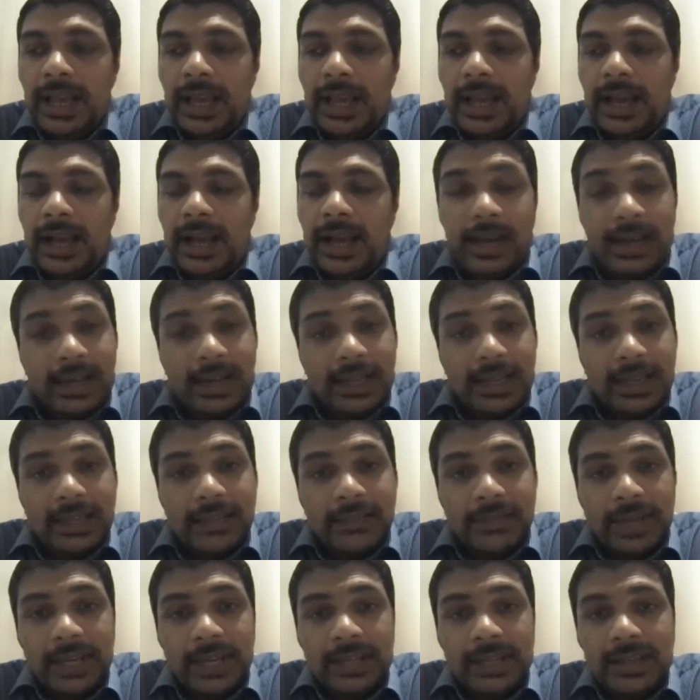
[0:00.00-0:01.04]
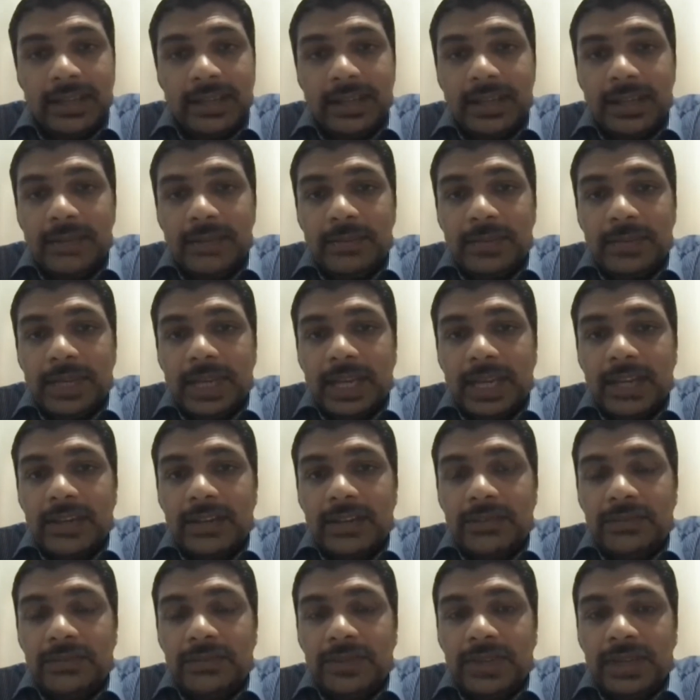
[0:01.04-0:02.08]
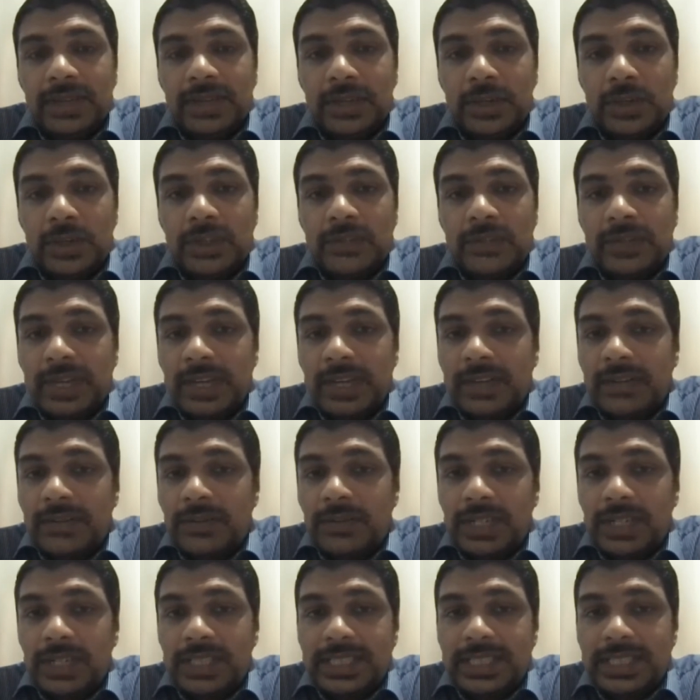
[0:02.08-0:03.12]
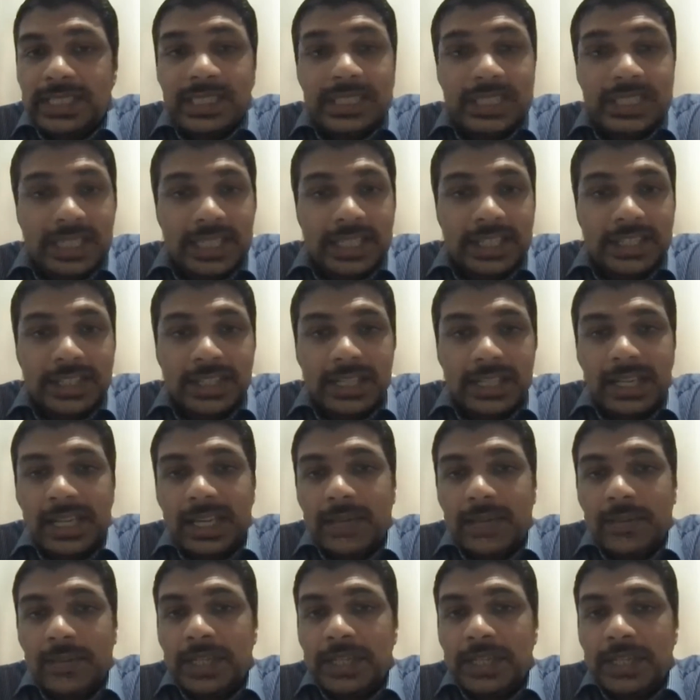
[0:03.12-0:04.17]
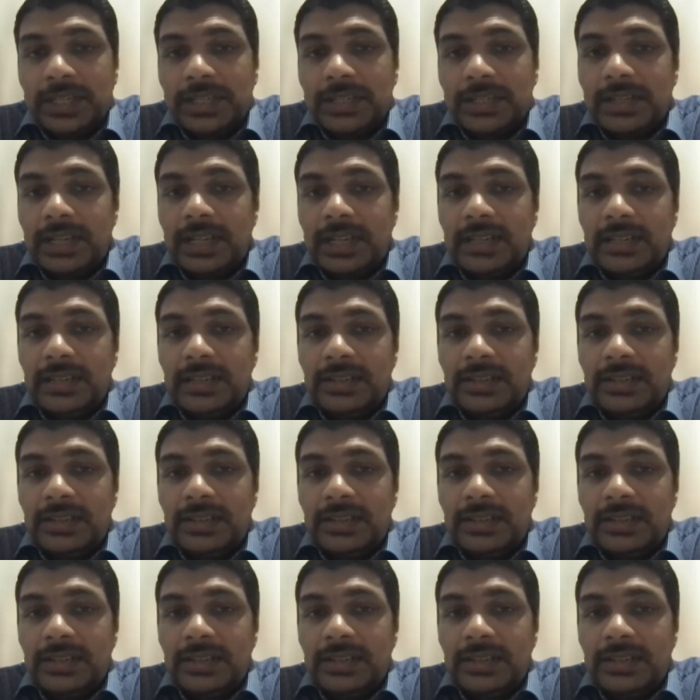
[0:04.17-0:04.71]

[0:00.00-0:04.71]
And the final kind of growth vector for us is Indonesia, like I mentioned, right?